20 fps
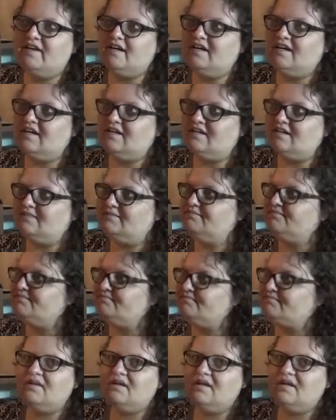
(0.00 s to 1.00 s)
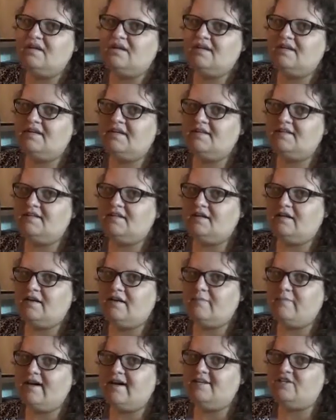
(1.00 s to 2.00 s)
Um, kid
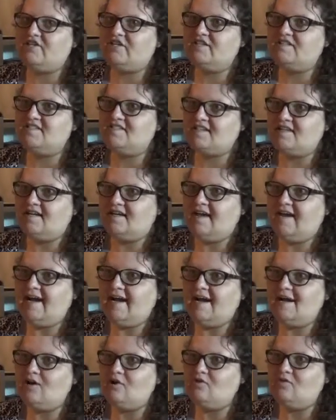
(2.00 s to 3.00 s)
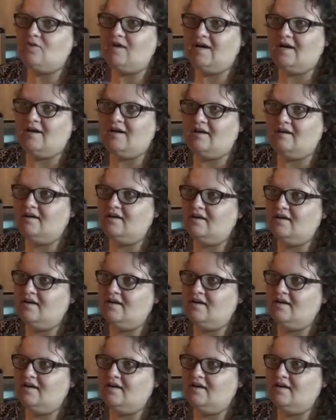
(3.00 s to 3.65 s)
imagines how